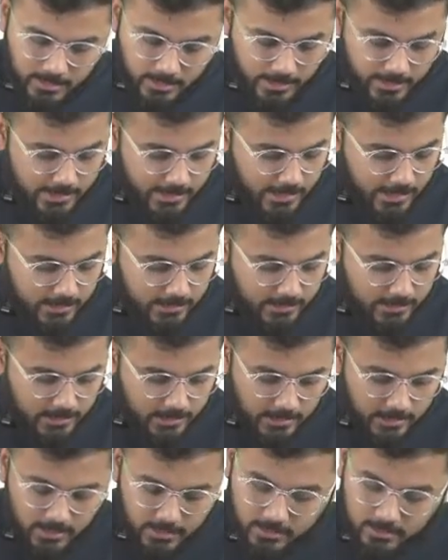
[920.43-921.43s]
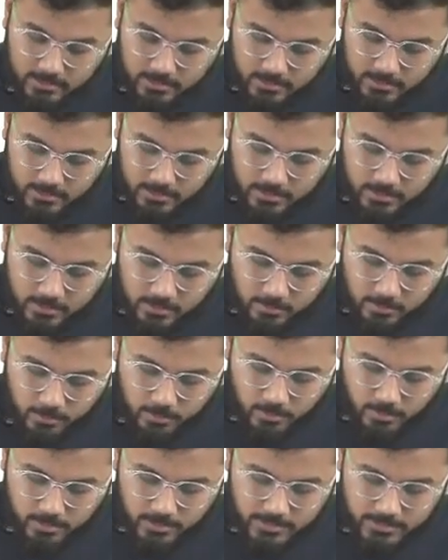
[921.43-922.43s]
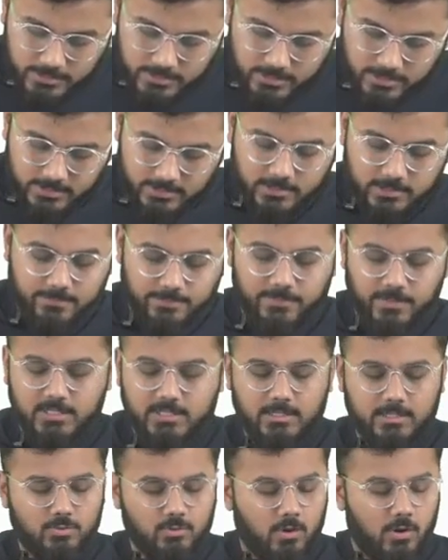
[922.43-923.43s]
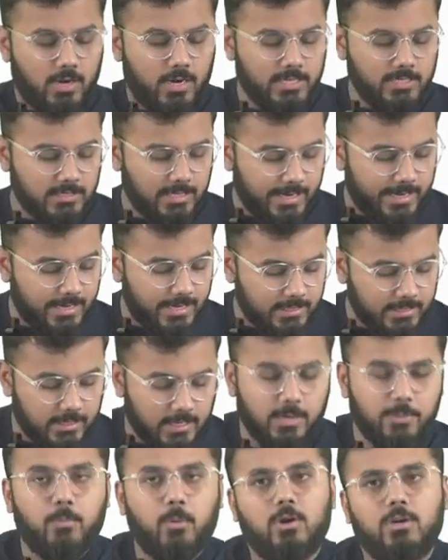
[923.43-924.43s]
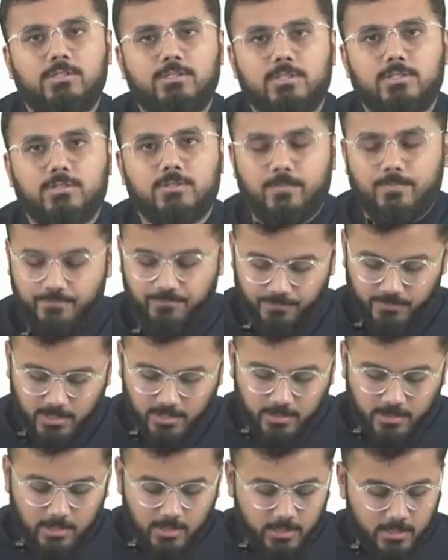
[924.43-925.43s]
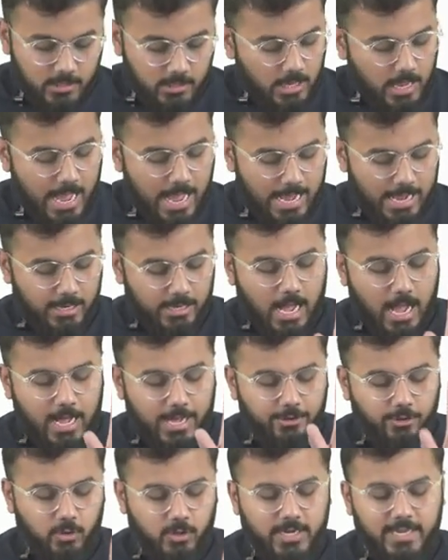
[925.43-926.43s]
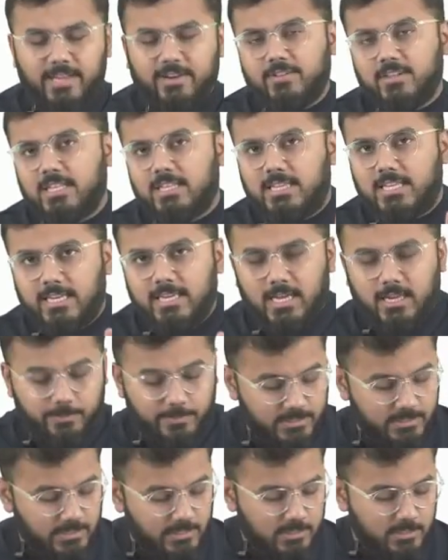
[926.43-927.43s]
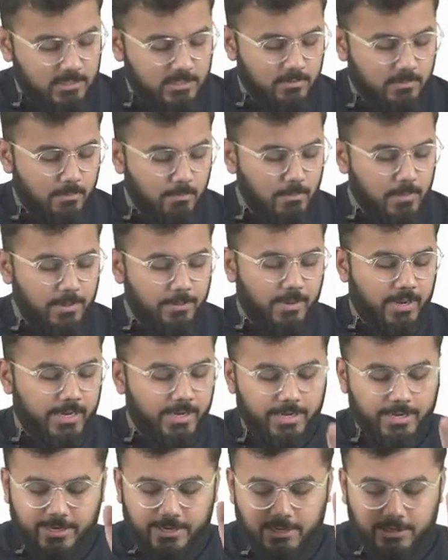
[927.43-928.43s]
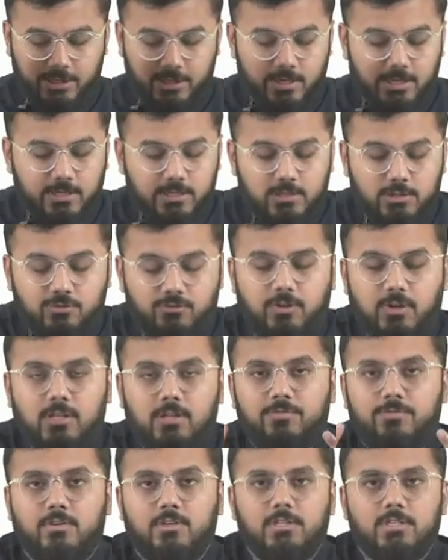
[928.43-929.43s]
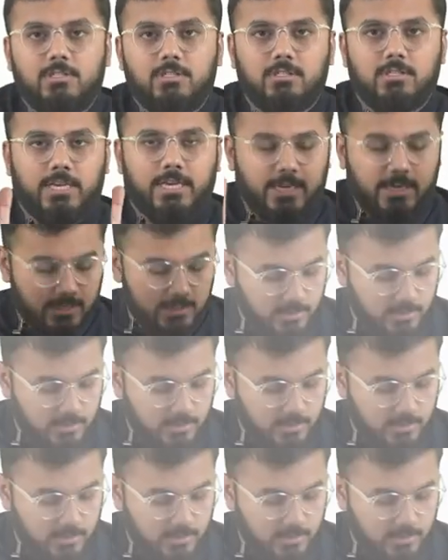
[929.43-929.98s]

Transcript: Adductor pollicis. This is called as adductor pollicis. Are you clear with the thenar muscles? My main intention is for the first, second